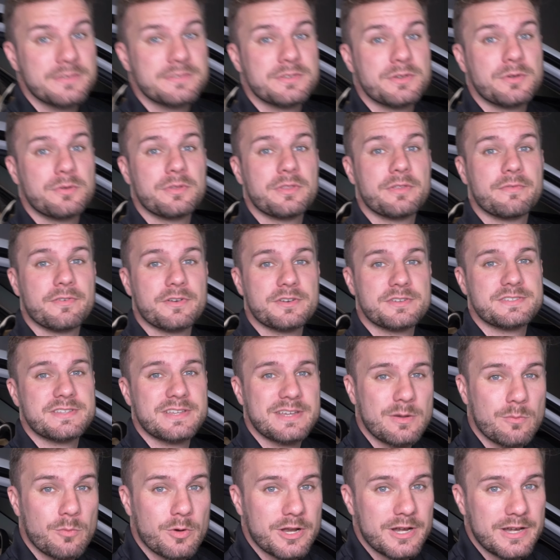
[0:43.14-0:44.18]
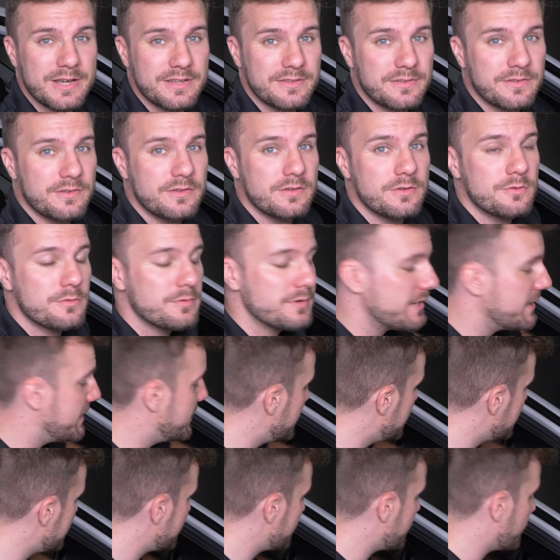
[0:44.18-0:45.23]
So the first thing we're going to need to do
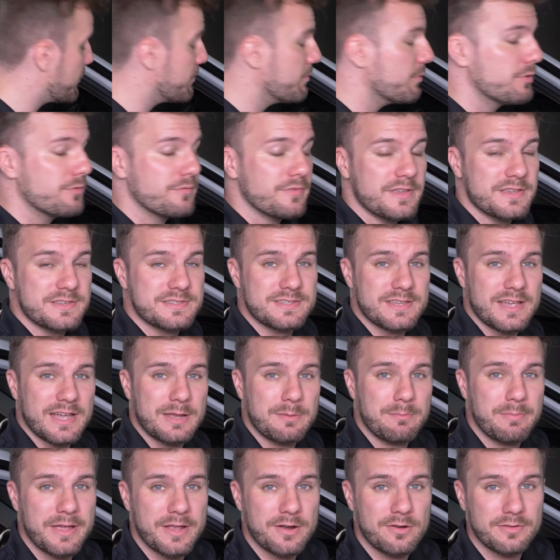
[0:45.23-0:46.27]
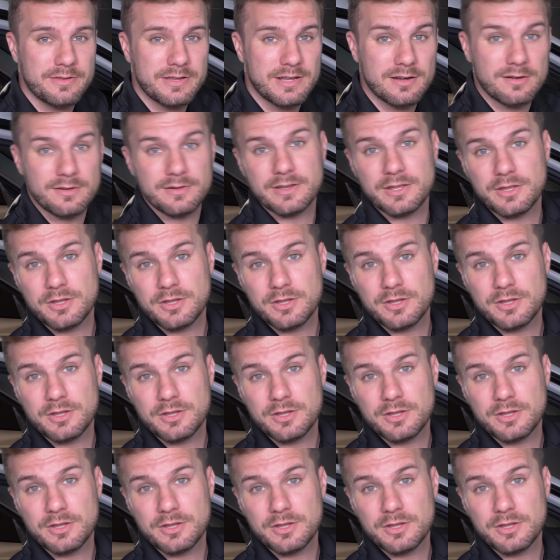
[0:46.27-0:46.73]
is remove this side panel here.